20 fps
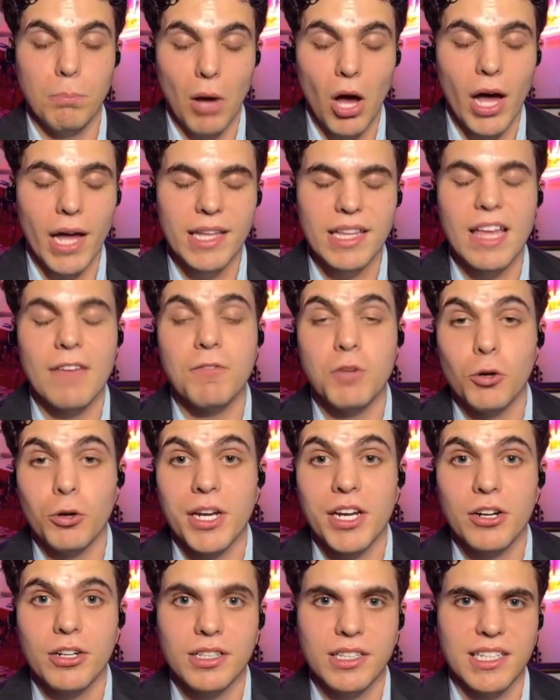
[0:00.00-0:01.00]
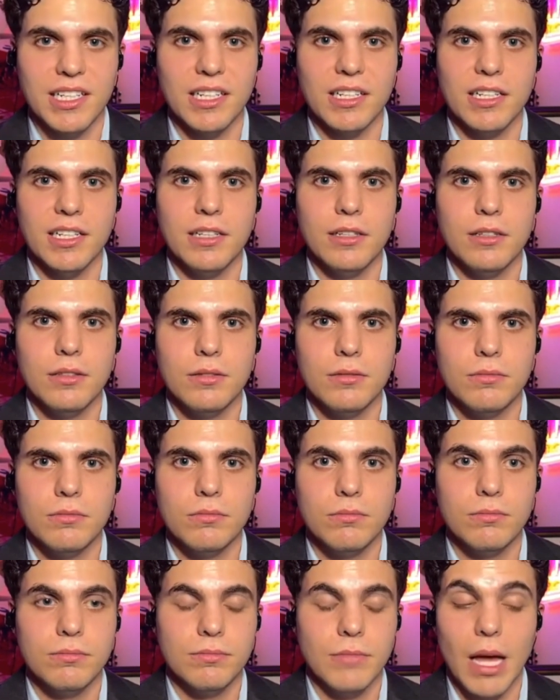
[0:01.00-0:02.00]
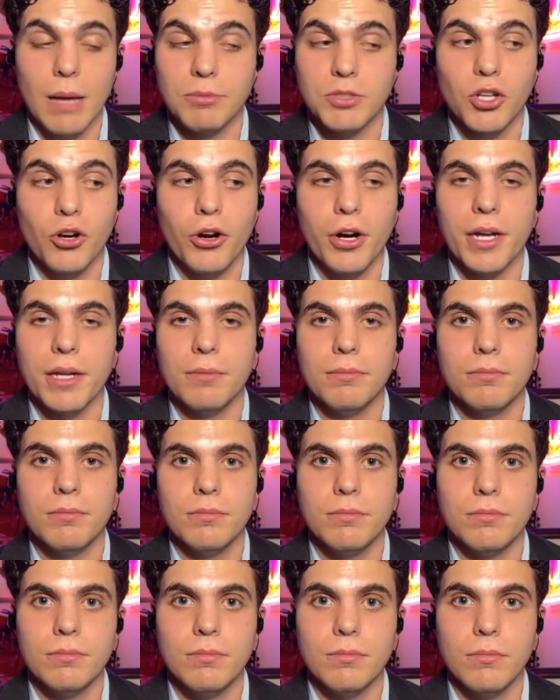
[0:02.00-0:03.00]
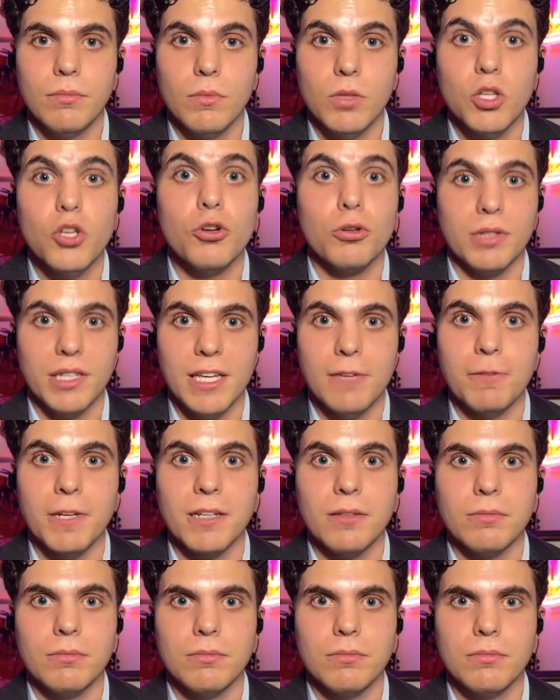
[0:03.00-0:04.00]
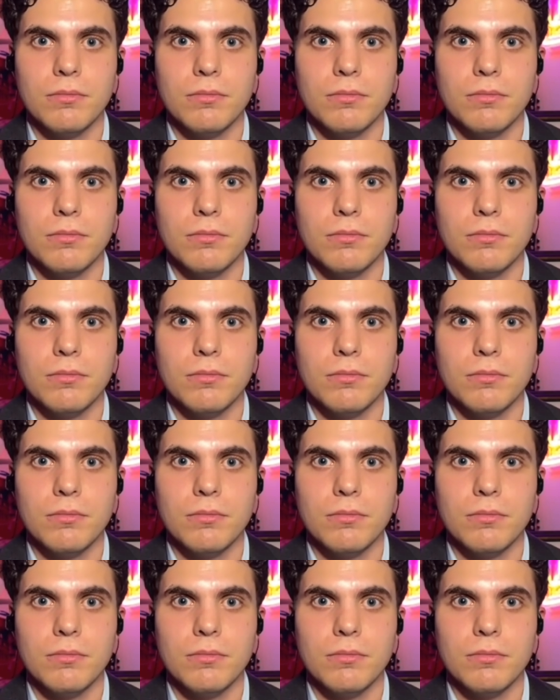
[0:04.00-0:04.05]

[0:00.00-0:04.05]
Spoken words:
But if you're here legally, I'm sorry, you're leaving.